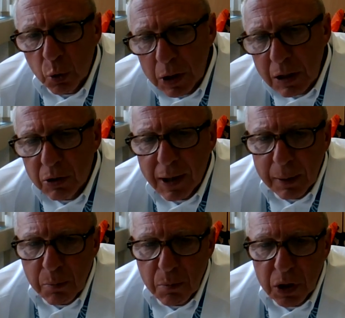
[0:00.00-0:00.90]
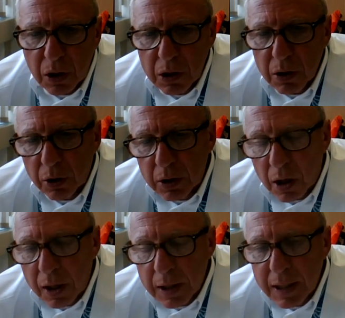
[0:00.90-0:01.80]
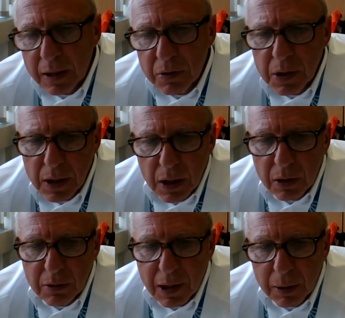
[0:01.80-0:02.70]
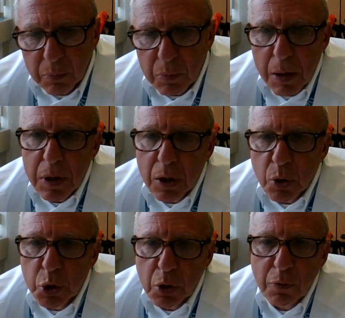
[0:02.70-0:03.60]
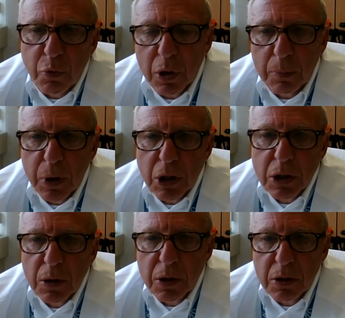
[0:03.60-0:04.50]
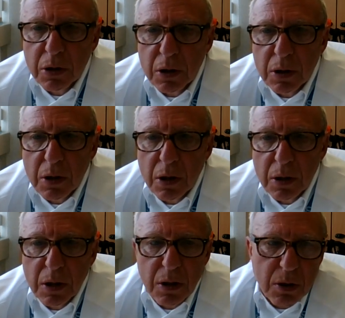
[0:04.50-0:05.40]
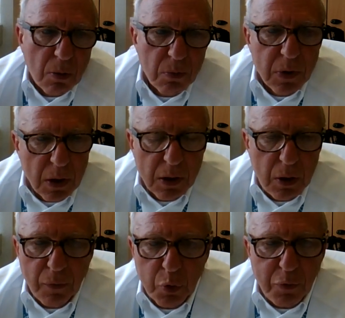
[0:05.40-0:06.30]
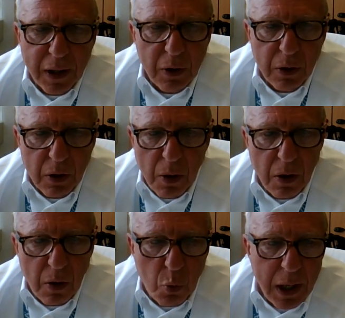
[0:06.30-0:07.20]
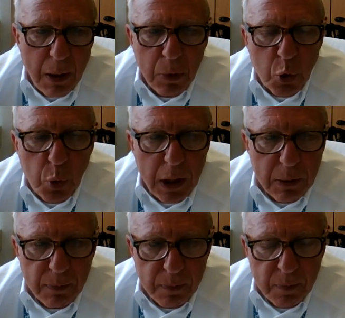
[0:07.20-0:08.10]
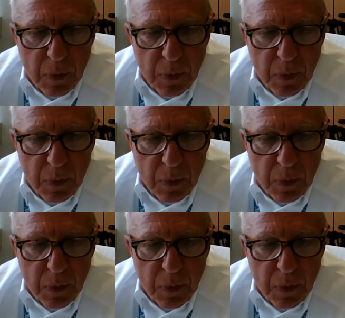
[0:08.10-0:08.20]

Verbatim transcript: you need time, but on the other hand, time may be crucial for the patient. So You have to find a way in between.